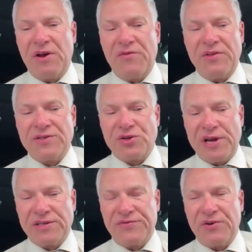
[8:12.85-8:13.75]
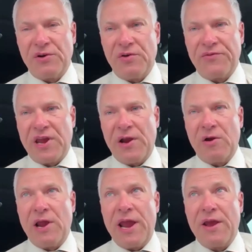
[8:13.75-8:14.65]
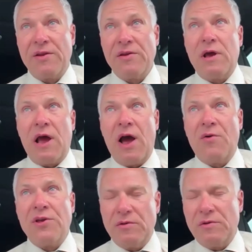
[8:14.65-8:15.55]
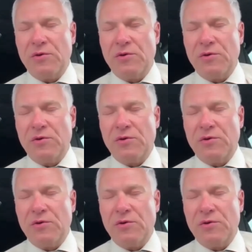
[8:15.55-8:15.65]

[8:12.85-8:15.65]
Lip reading: of the transfer of care and how to